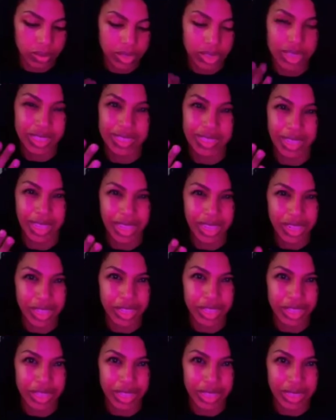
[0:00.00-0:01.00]
Just the
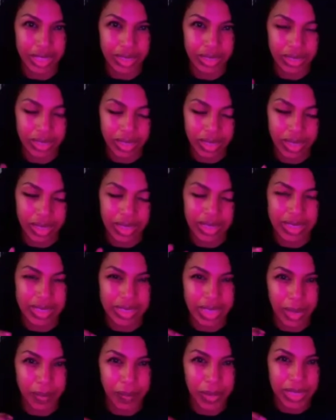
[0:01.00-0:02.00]
energy. Does
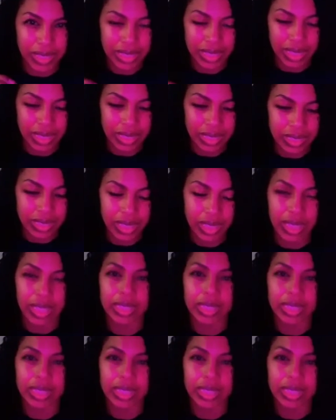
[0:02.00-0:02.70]
that make sense?